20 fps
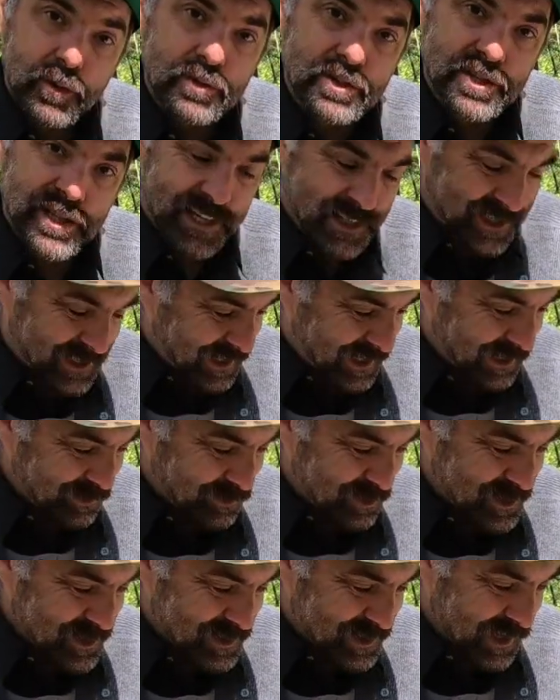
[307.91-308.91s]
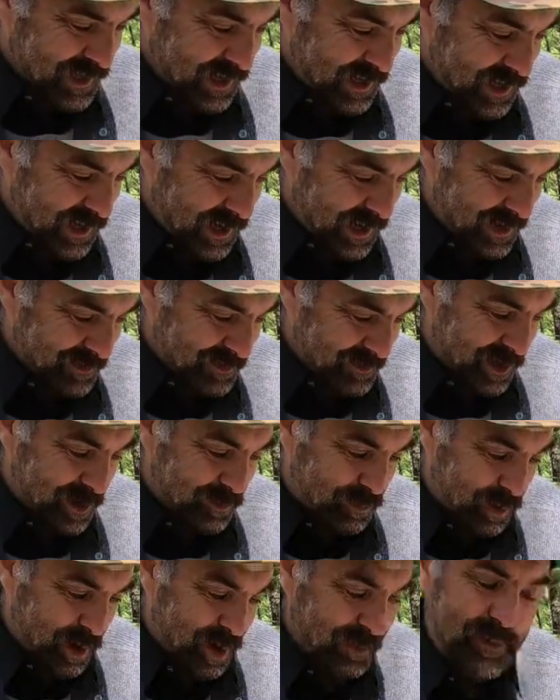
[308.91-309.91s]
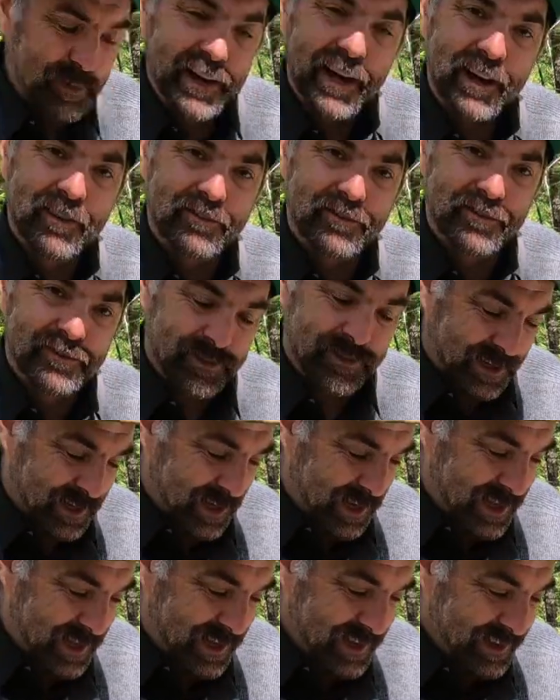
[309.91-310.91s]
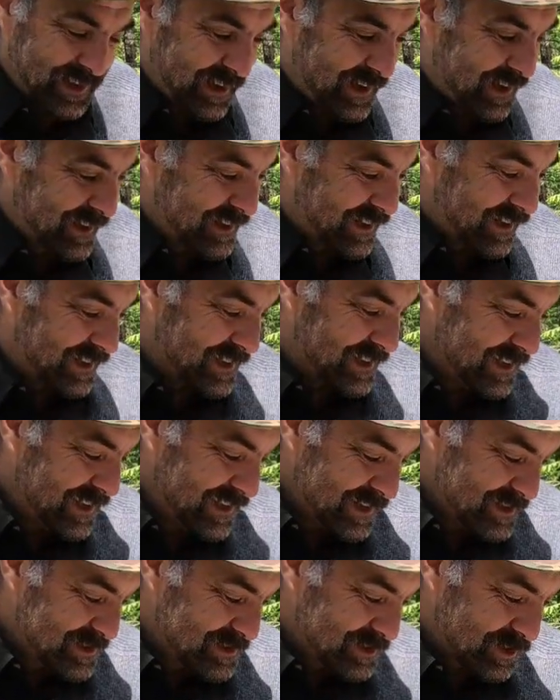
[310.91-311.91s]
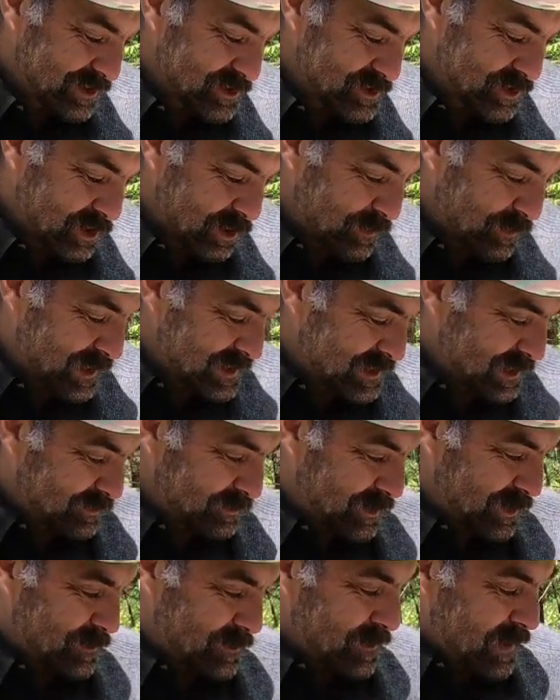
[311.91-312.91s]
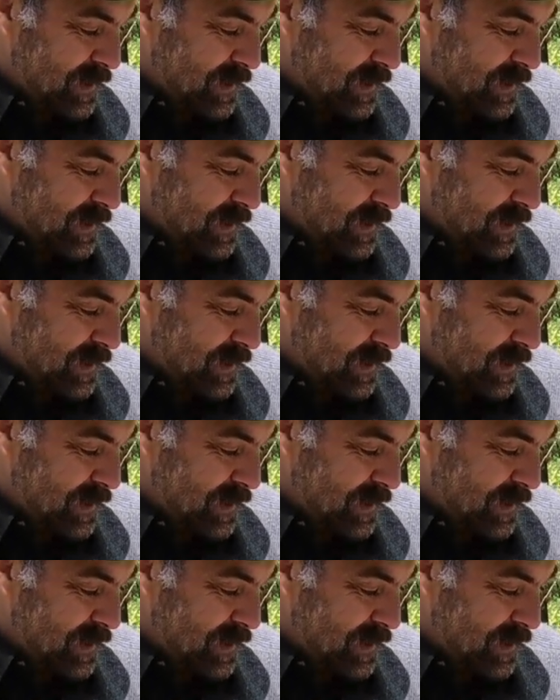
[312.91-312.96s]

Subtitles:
shit" kit, which is like, I've got a problem, I gotta sort myself out.